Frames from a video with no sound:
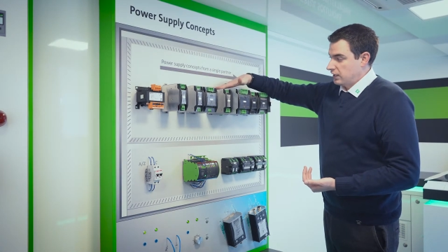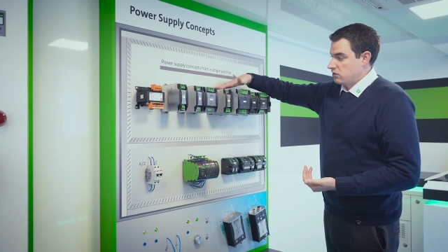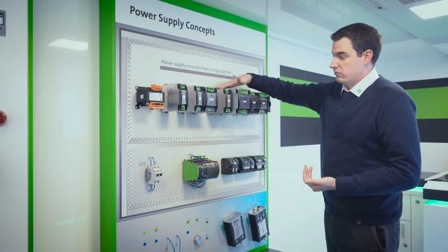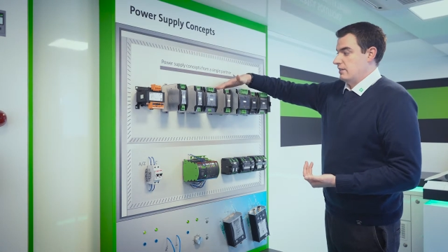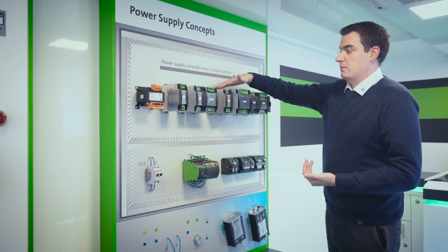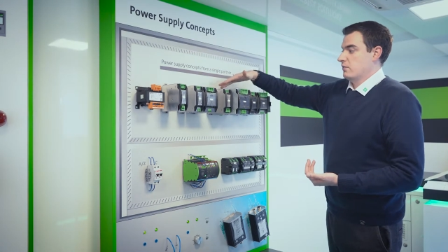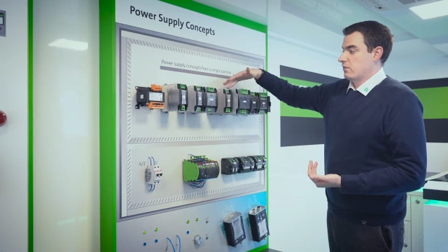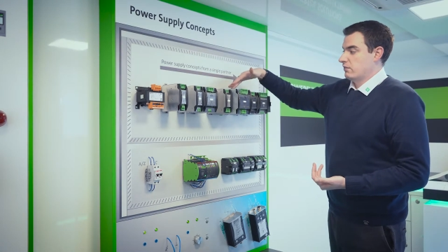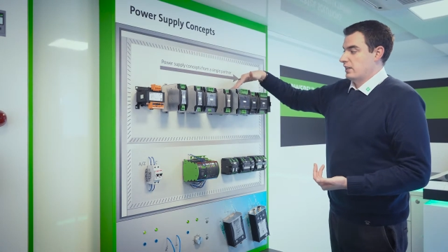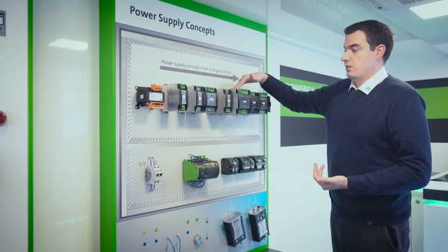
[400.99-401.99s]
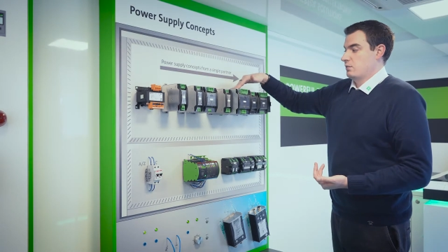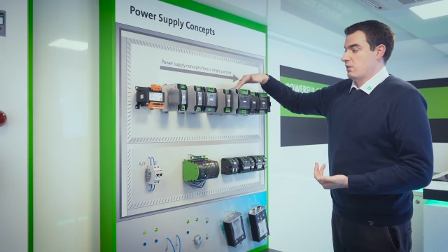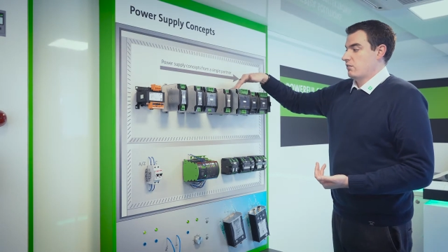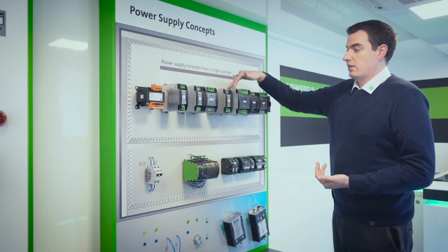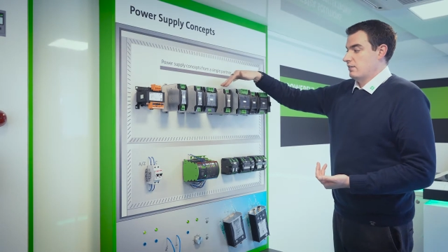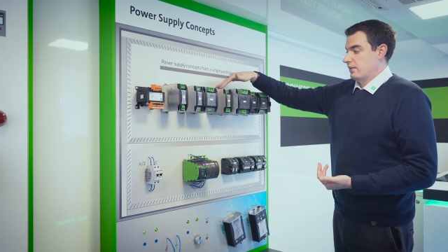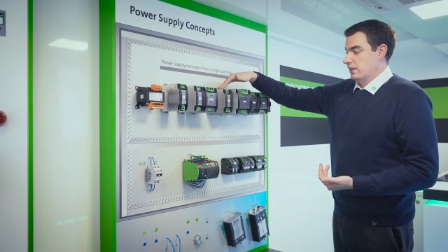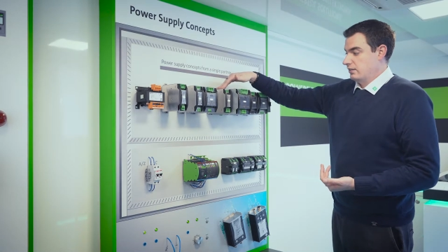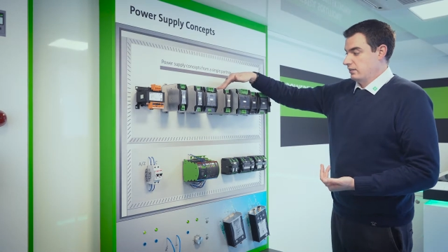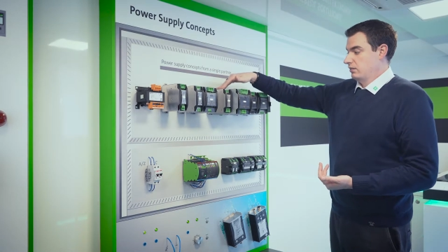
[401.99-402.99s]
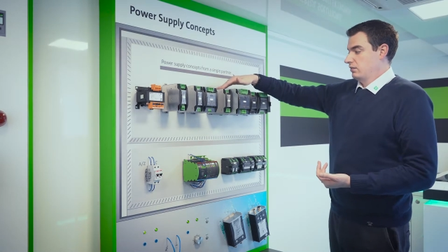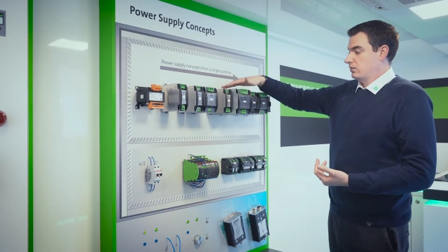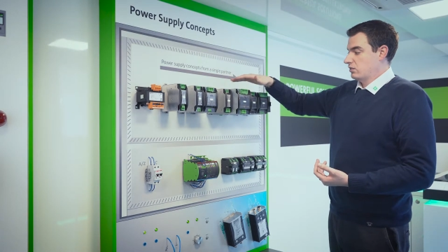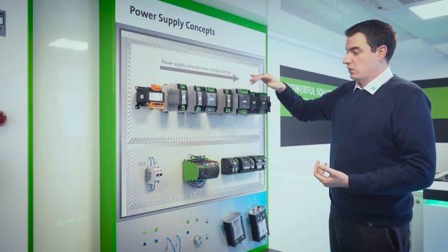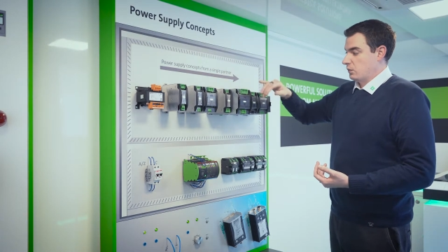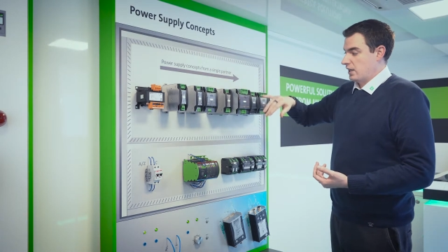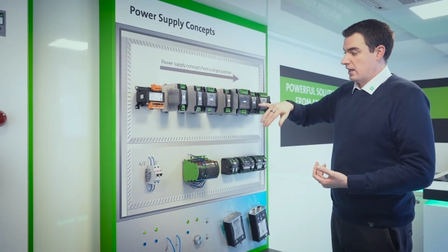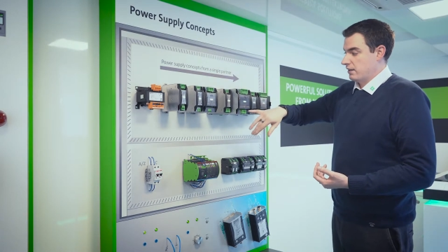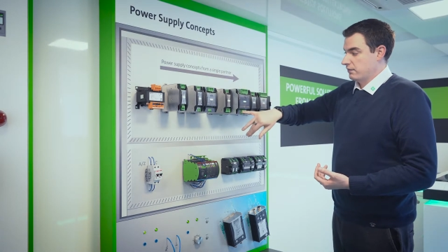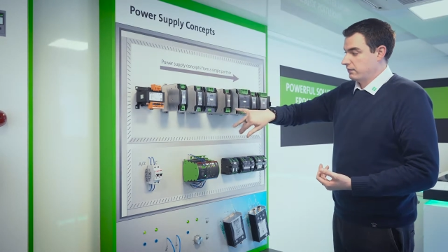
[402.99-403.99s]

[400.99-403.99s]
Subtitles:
extremes of the range with the 3-phase, so that we have